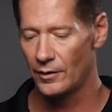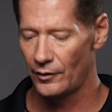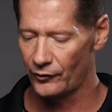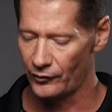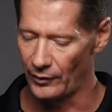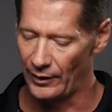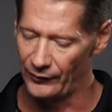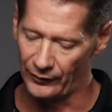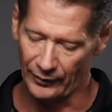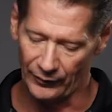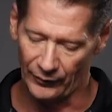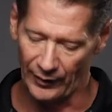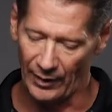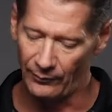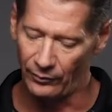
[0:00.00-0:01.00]
So as an
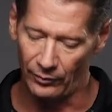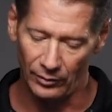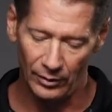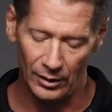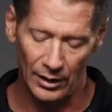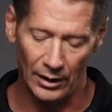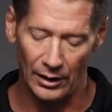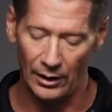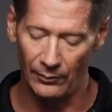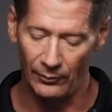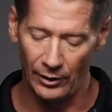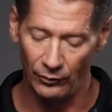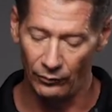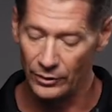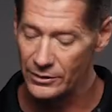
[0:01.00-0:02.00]
example,
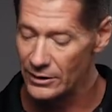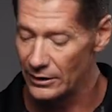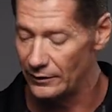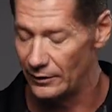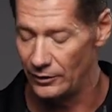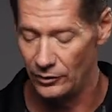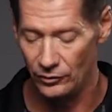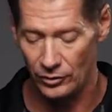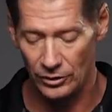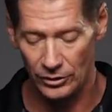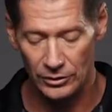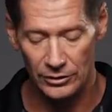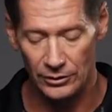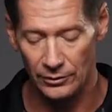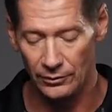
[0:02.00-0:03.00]
a routine that you
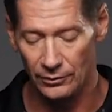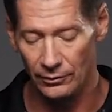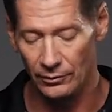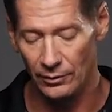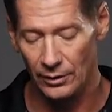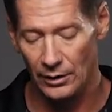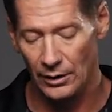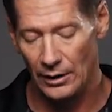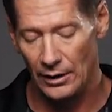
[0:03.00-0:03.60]
could do